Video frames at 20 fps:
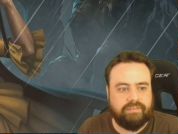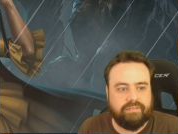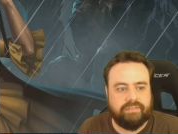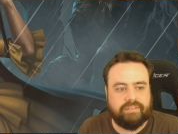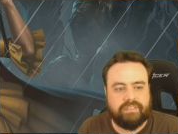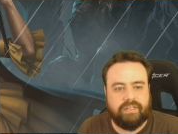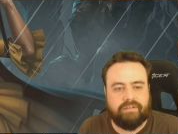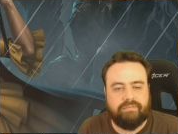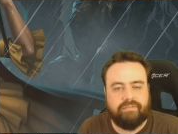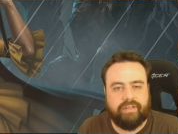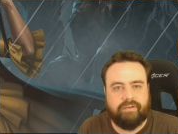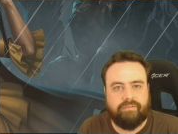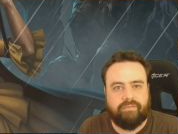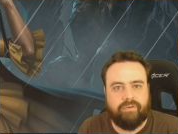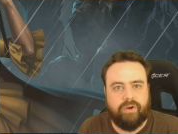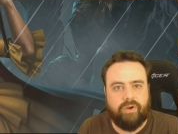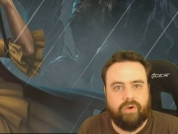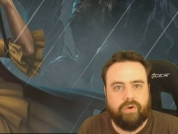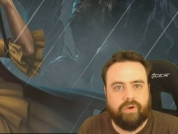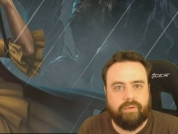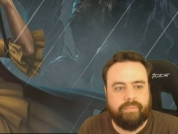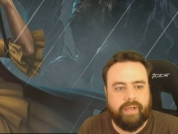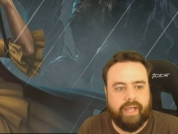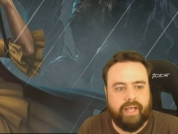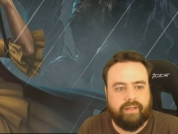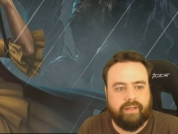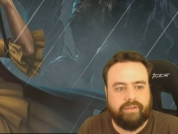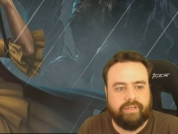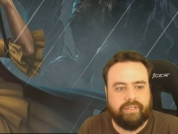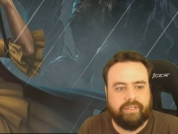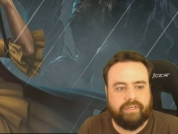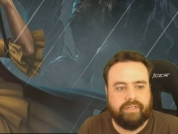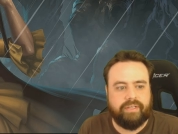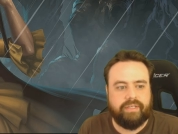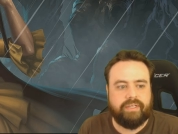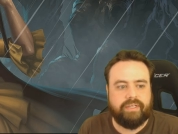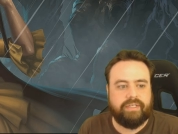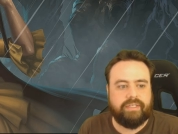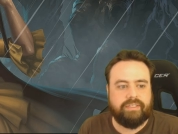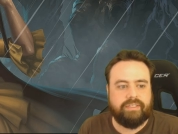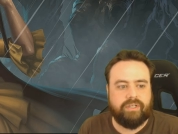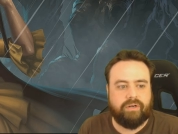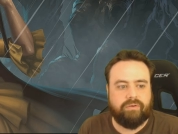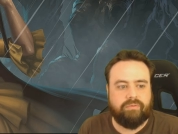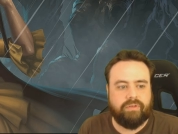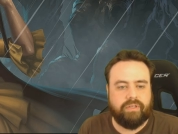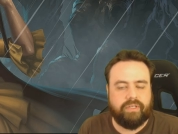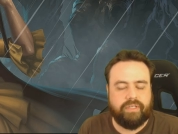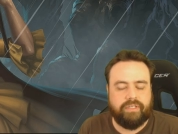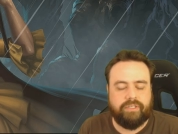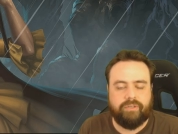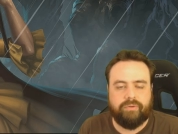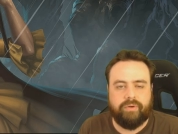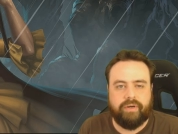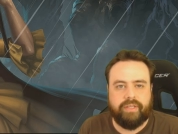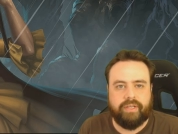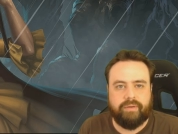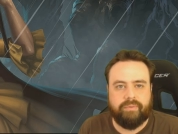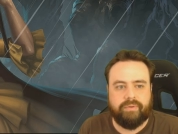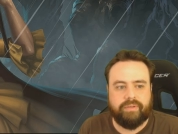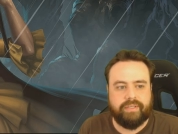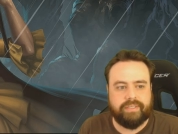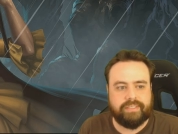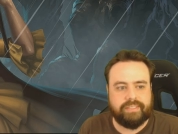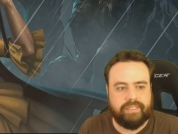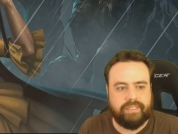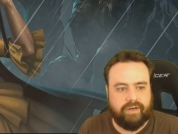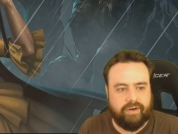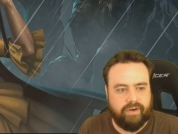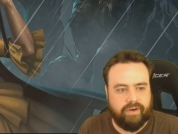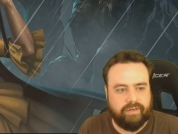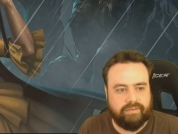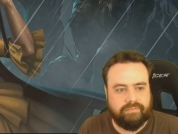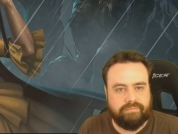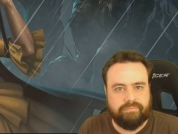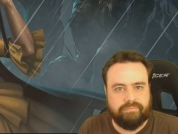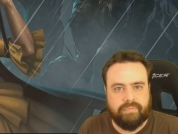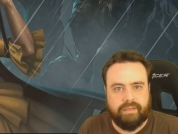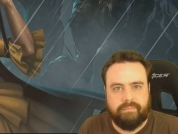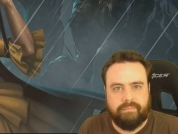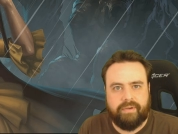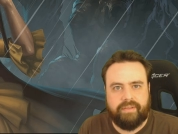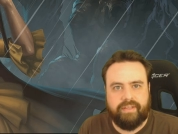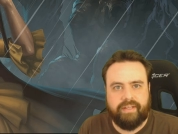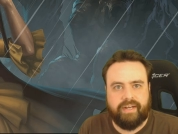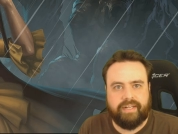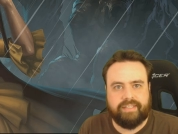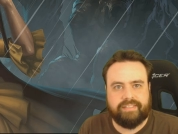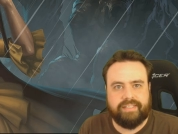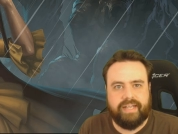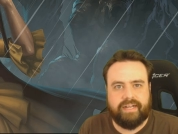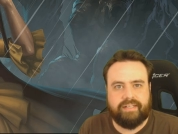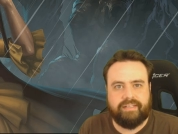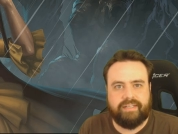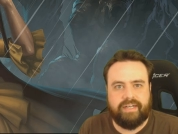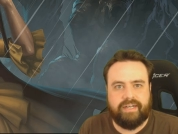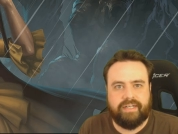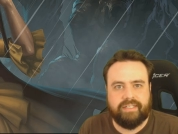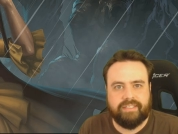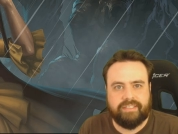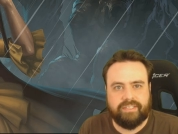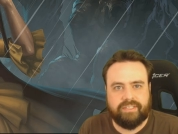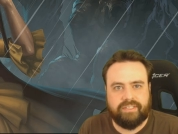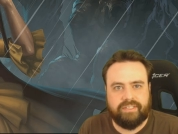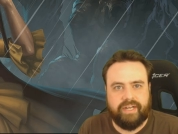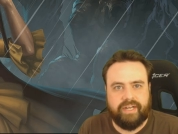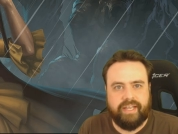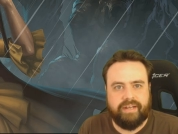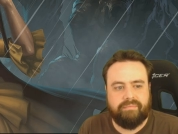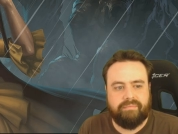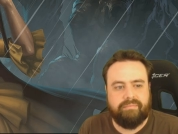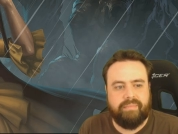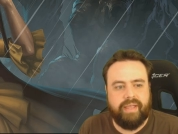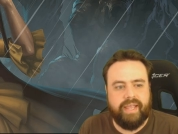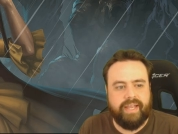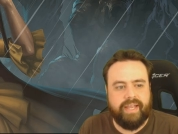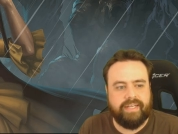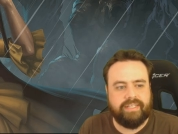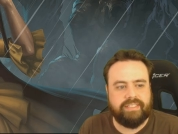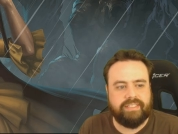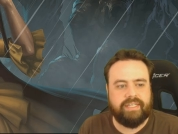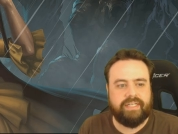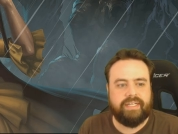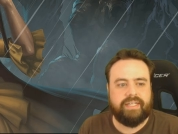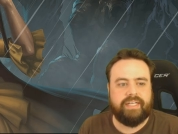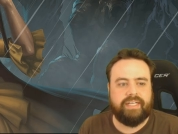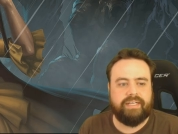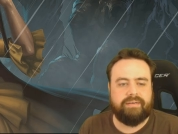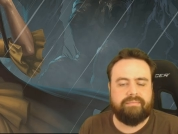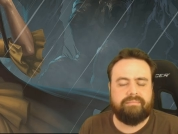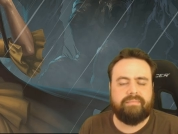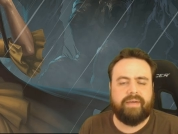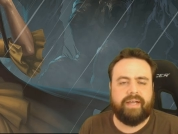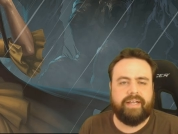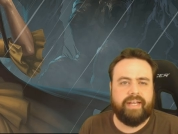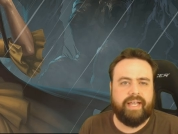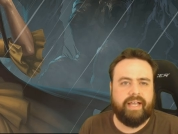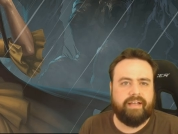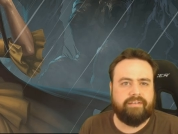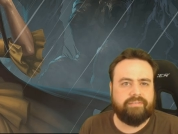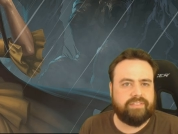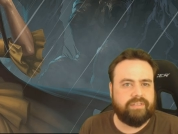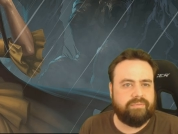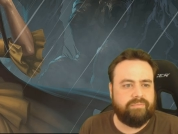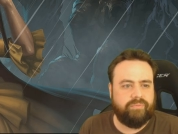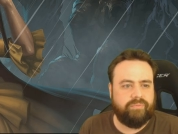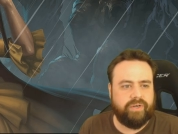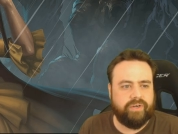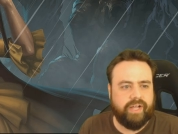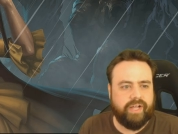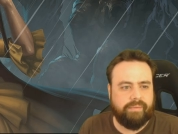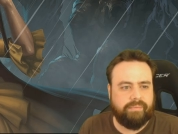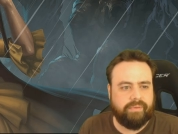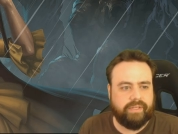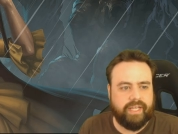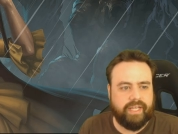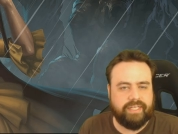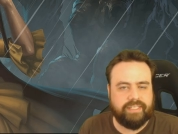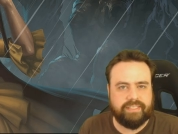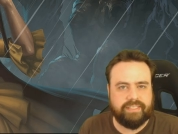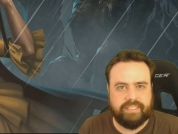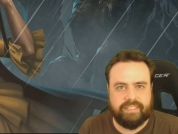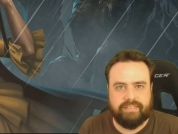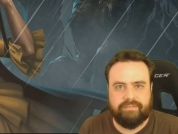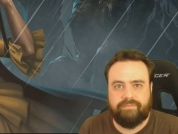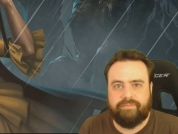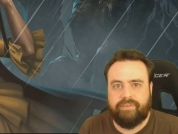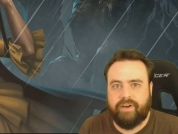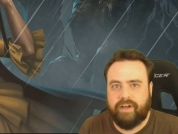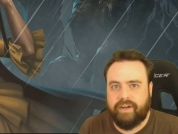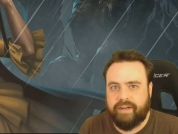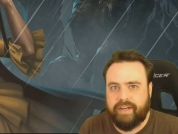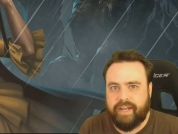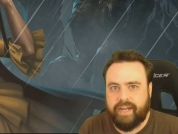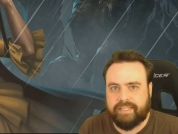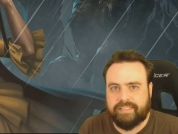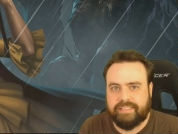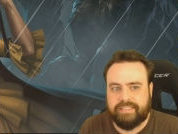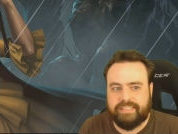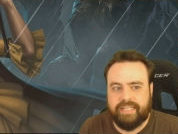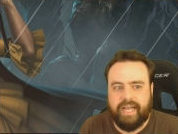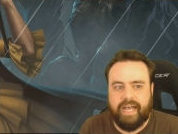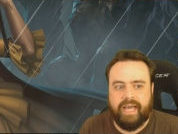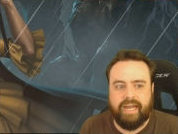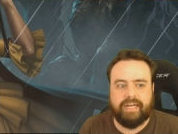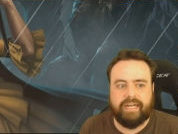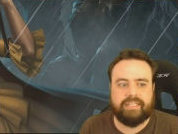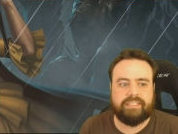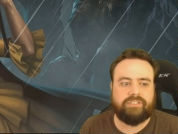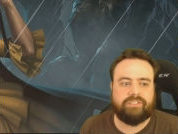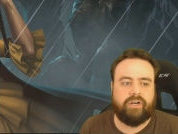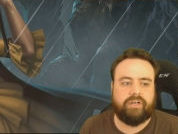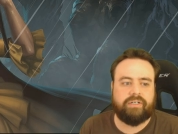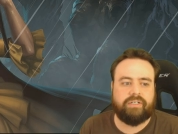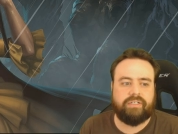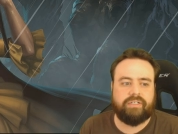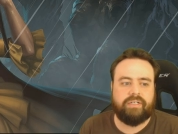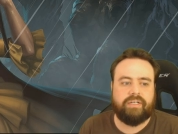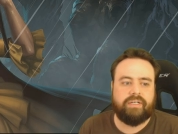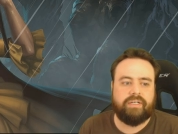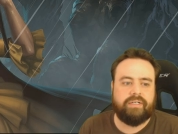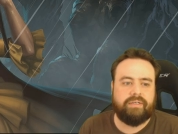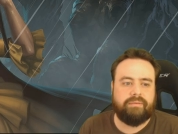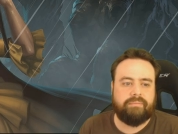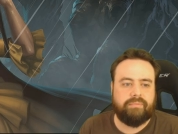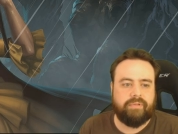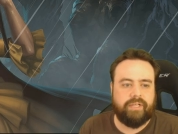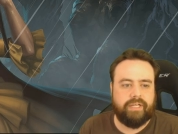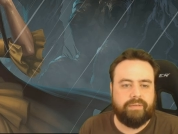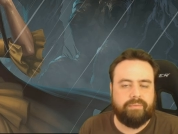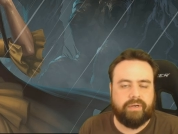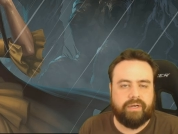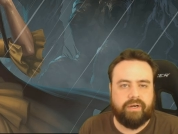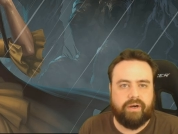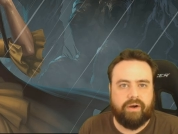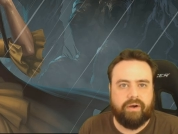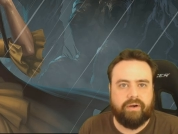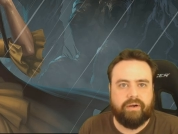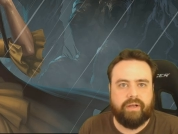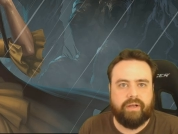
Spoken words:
stuff like Rogue and Paladin don't really do anything with this card. But I think exactly Hunter and Mage, it might have some weird applications in fun decks. Not a constructed playable card